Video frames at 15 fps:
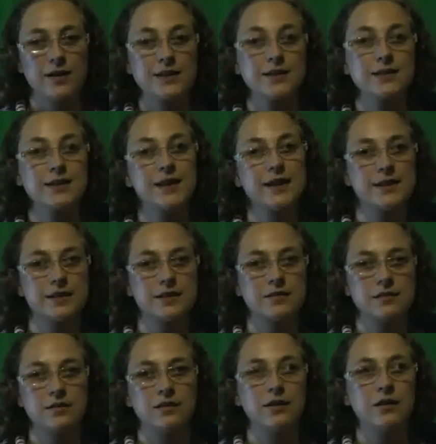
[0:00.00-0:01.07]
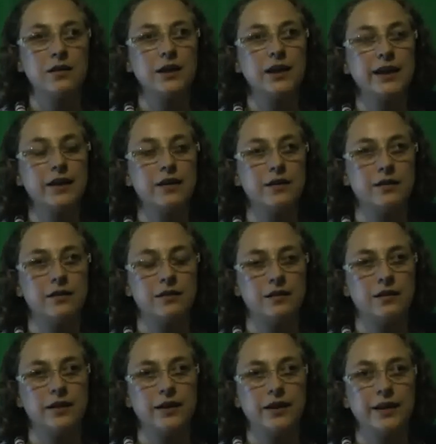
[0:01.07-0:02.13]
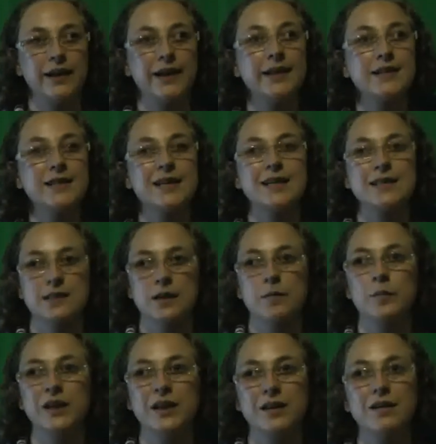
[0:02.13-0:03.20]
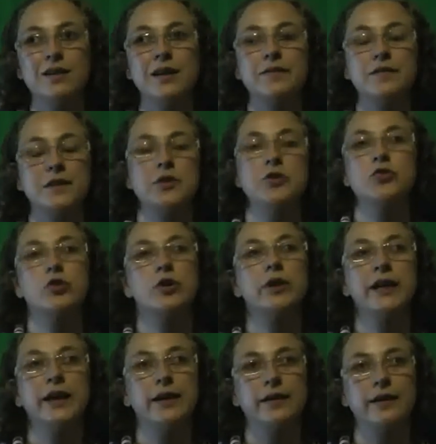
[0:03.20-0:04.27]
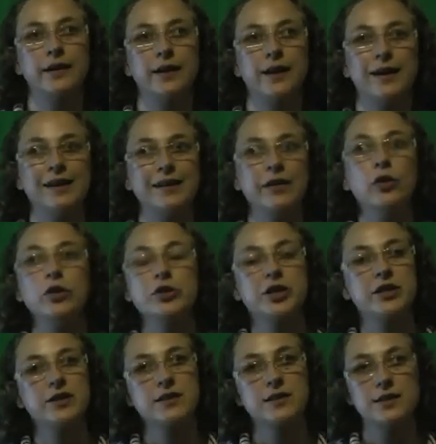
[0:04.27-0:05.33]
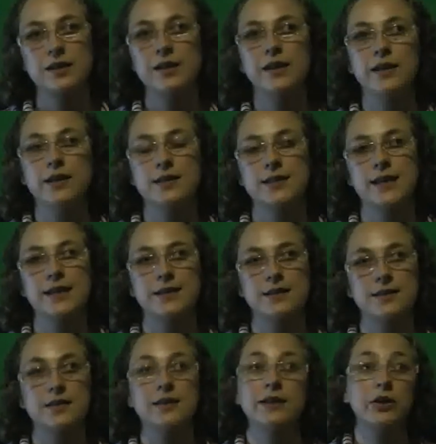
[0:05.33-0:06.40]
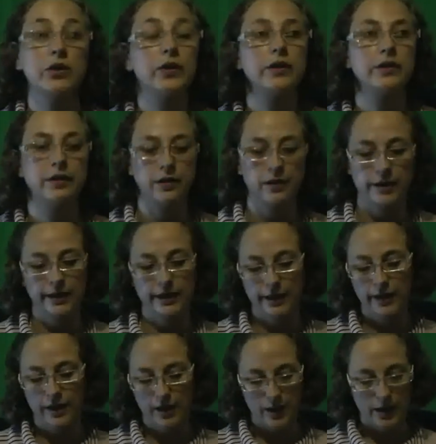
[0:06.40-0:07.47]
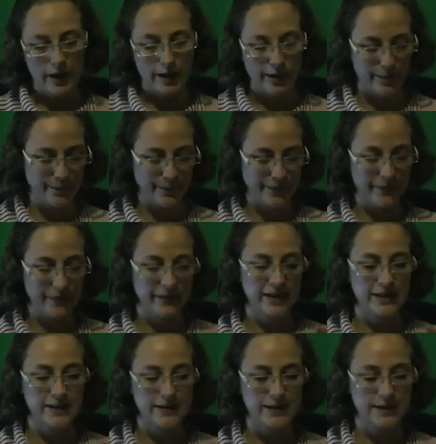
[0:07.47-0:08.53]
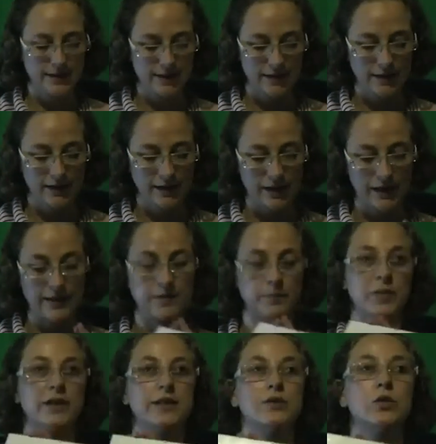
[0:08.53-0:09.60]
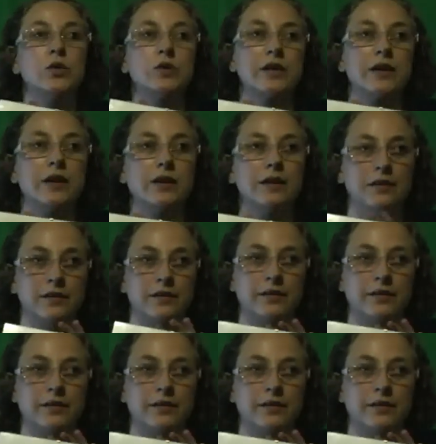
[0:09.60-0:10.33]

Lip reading: As I said earlier, EDS can be life destroying, and not just in the sense that you can die. This is my daughter.